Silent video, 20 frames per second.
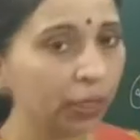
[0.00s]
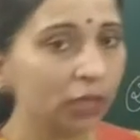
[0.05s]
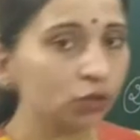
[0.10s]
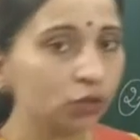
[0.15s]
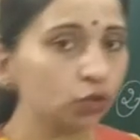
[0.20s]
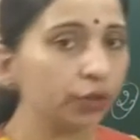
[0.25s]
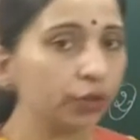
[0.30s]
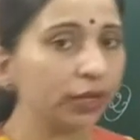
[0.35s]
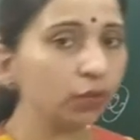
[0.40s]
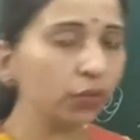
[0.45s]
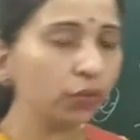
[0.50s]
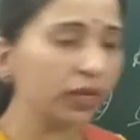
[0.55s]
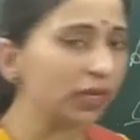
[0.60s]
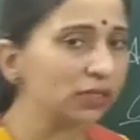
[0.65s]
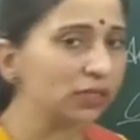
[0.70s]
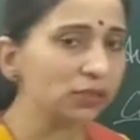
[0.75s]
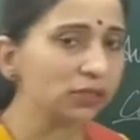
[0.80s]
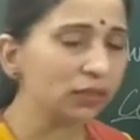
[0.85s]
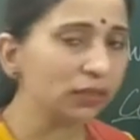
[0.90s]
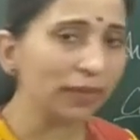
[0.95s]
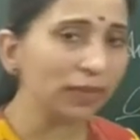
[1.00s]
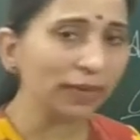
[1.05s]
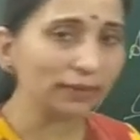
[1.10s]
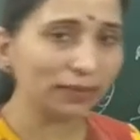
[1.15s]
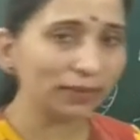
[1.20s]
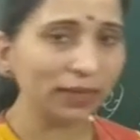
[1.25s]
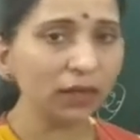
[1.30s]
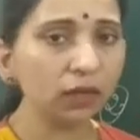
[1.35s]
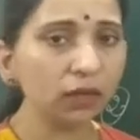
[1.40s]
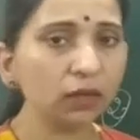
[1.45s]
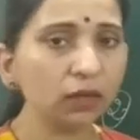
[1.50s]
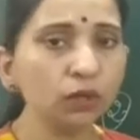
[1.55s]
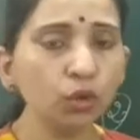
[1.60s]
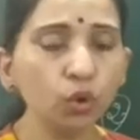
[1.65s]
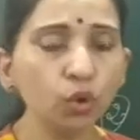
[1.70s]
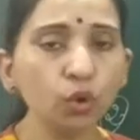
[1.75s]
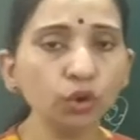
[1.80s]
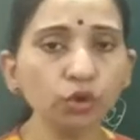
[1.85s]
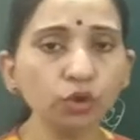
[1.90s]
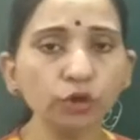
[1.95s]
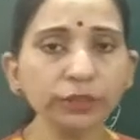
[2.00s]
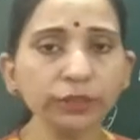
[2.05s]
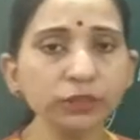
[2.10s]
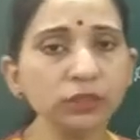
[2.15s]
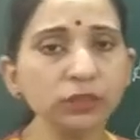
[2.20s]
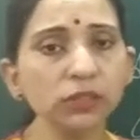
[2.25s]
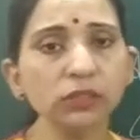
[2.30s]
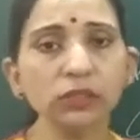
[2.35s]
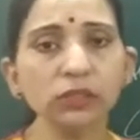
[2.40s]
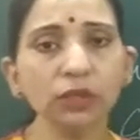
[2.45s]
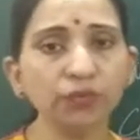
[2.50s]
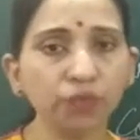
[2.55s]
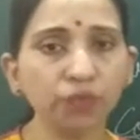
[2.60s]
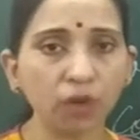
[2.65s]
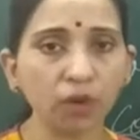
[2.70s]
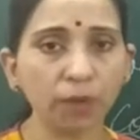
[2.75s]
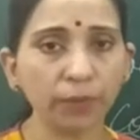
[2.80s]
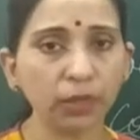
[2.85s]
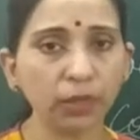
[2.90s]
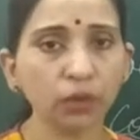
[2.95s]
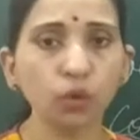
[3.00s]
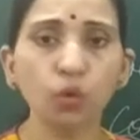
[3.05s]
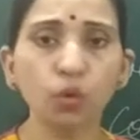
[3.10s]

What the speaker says: so here we can say that there are no total cells are forming.